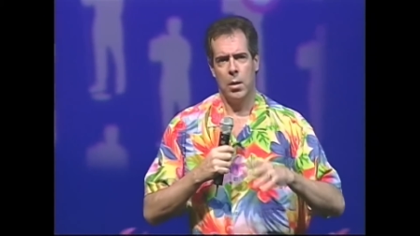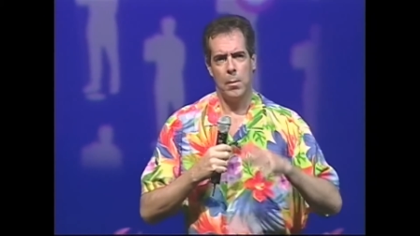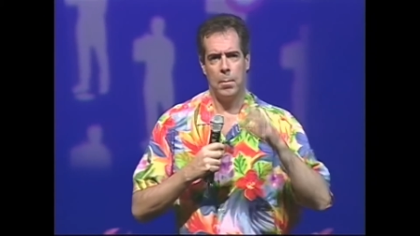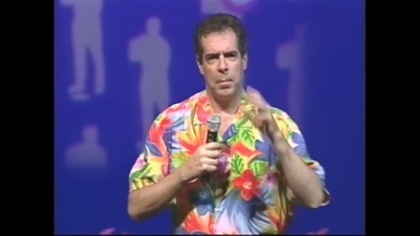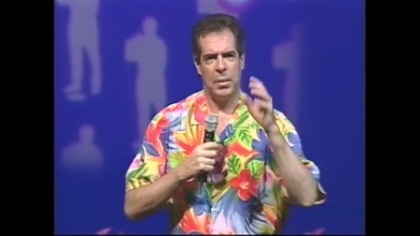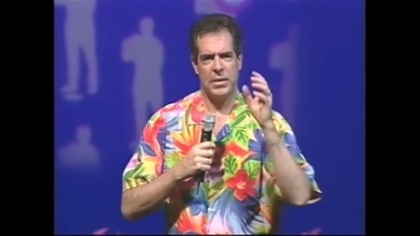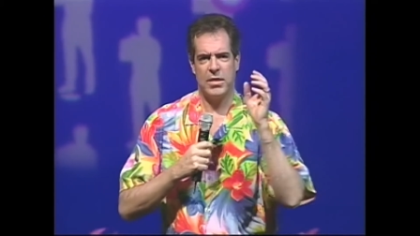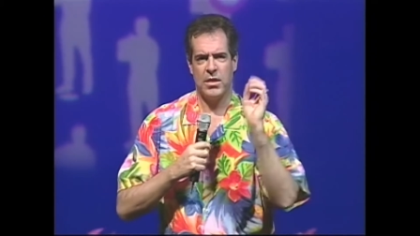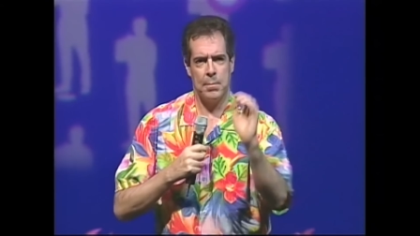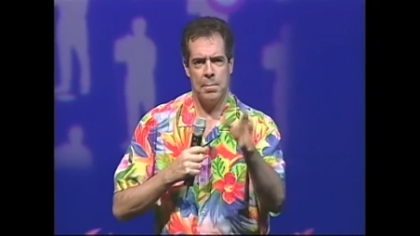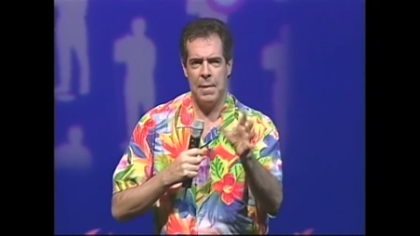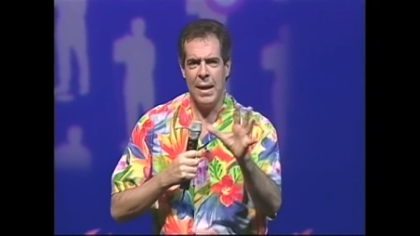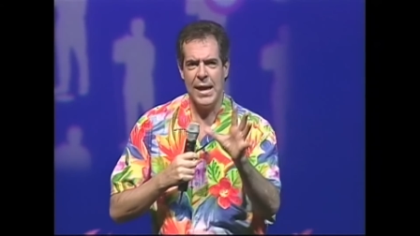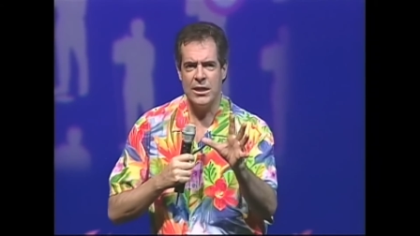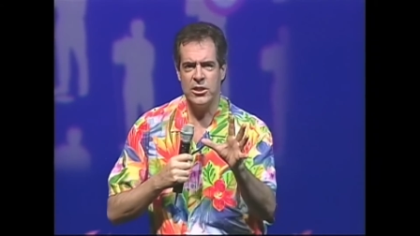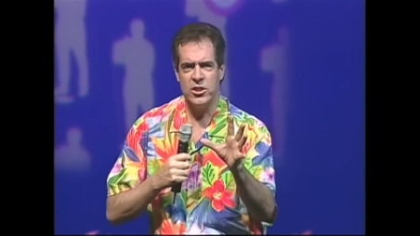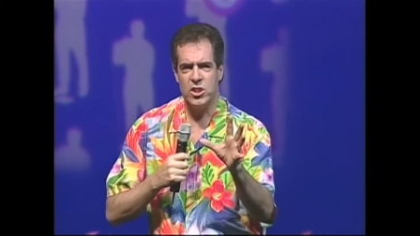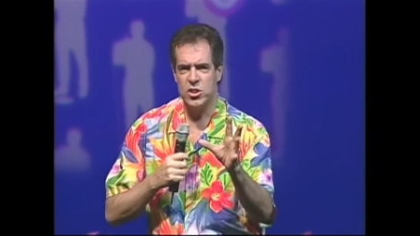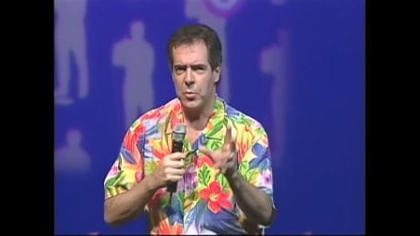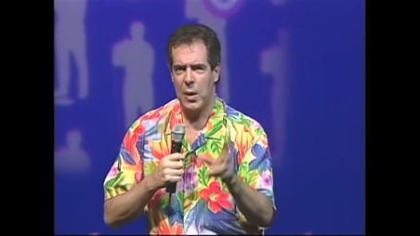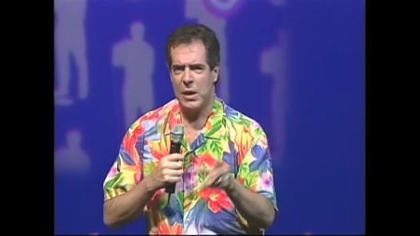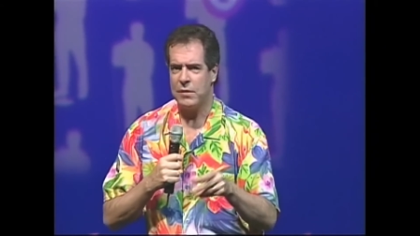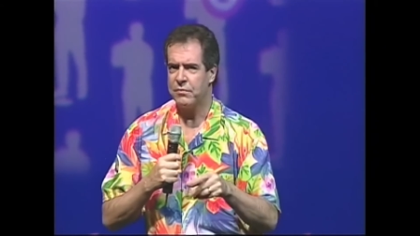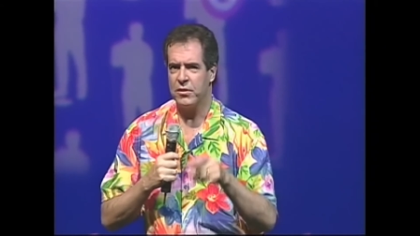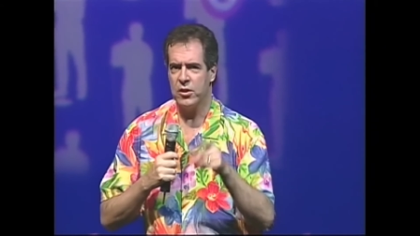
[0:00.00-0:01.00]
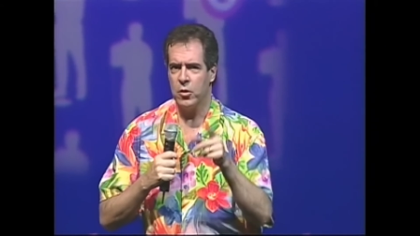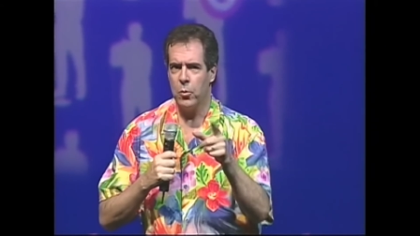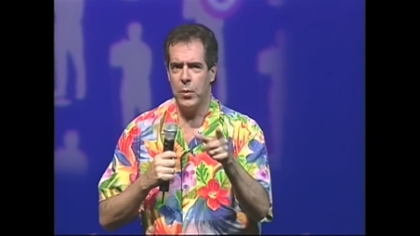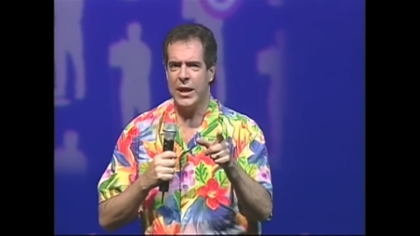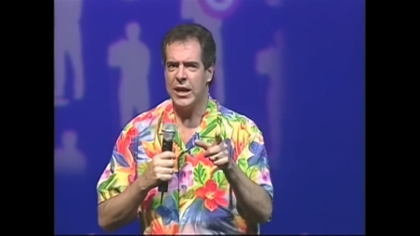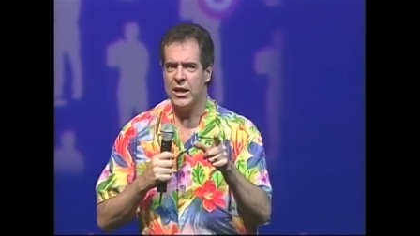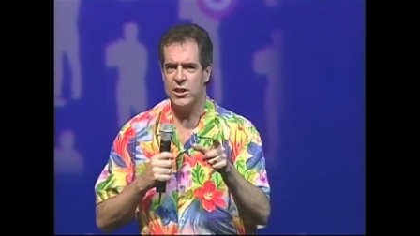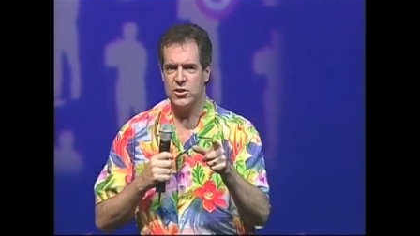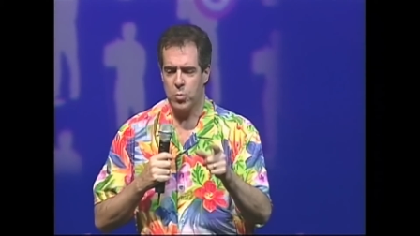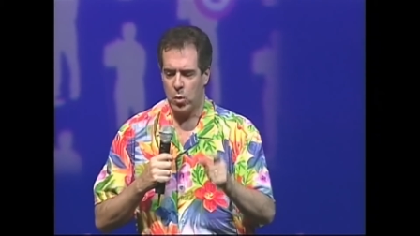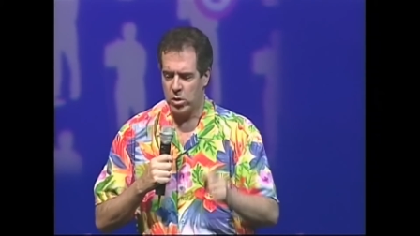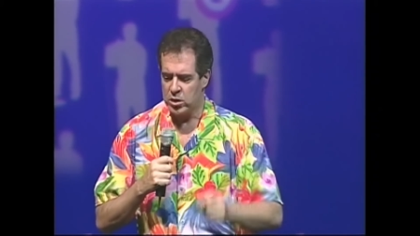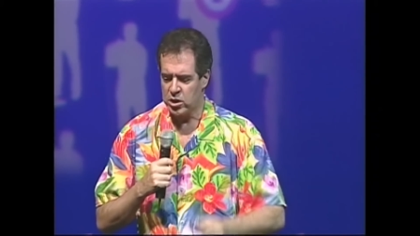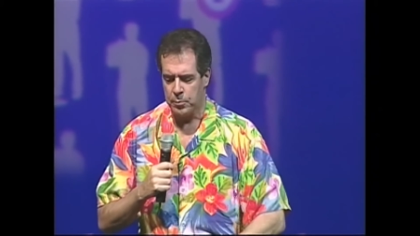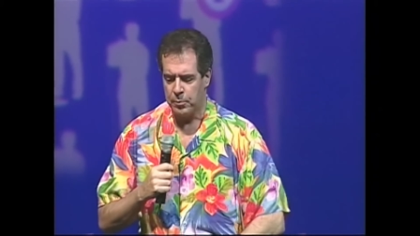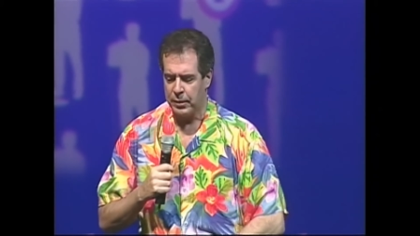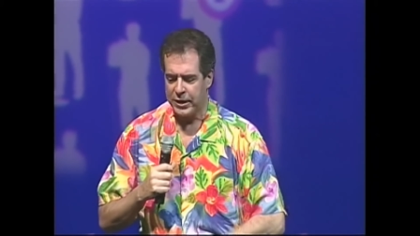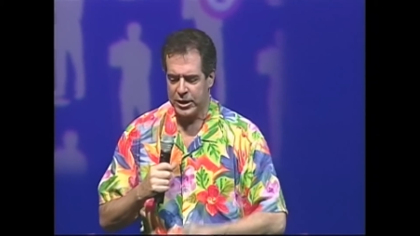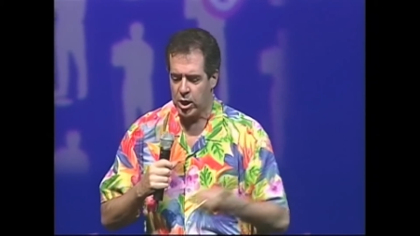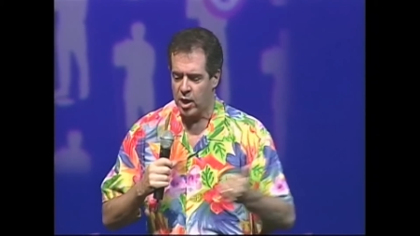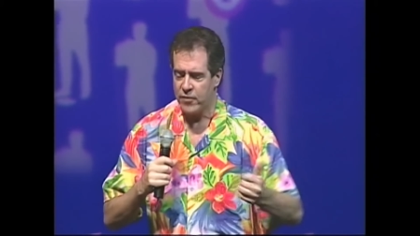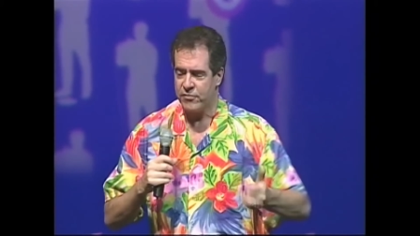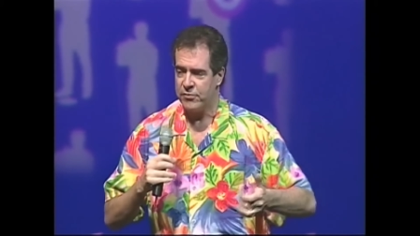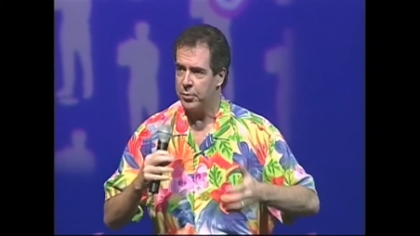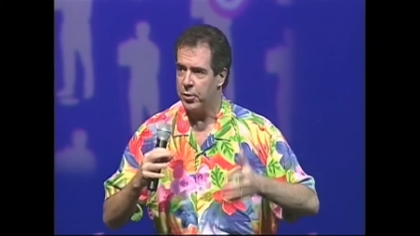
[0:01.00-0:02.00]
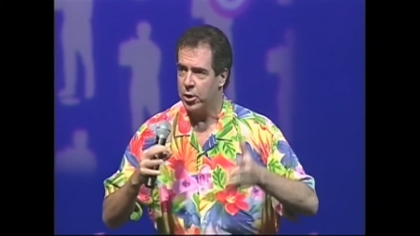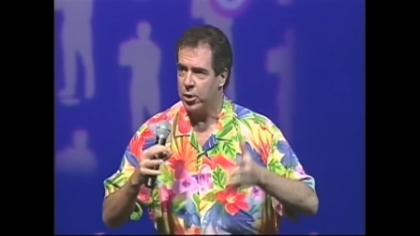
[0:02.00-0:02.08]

But the men just wait for the weakest one to break off from